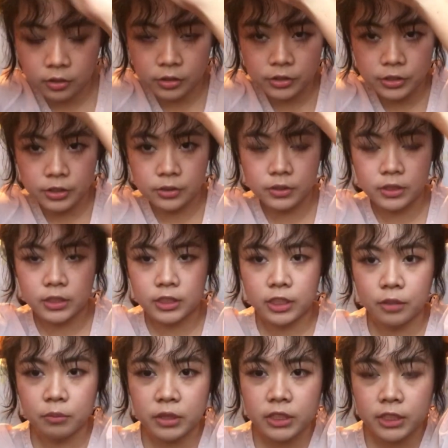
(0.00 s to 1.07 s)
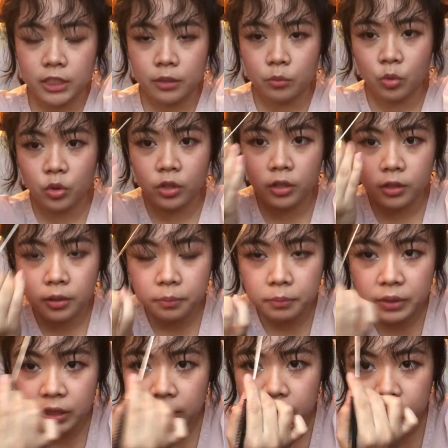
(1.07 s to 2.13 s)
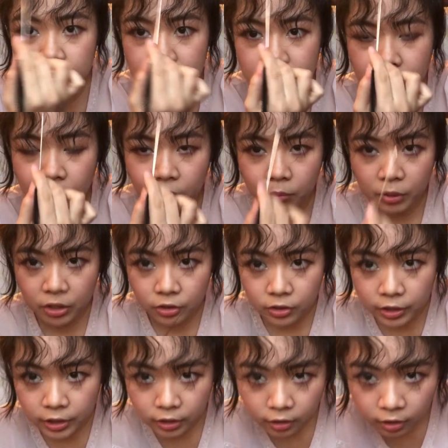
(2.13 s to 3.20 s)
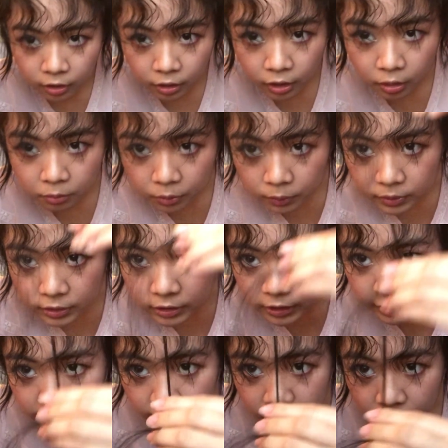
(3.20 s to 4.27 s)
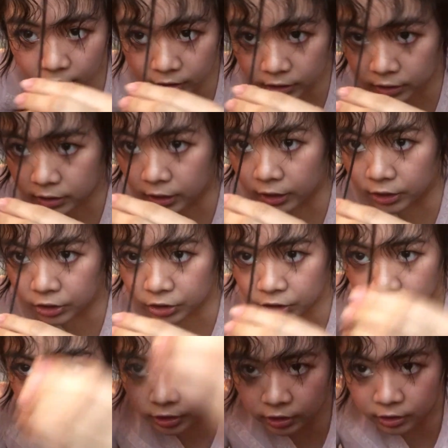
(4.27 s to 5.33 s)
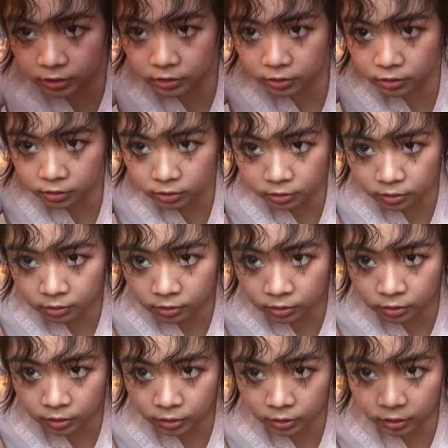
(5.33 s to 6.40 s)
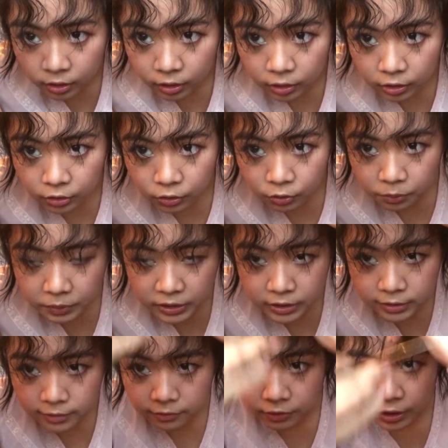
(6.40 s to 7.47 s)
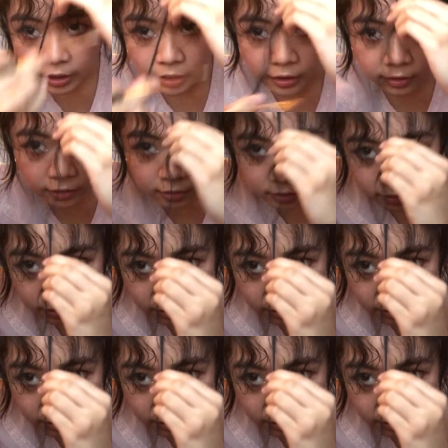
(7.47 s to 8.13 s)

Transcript: Also, since I'm missing more pieces in the middle here, I'm going to take this section, a little piece of hair,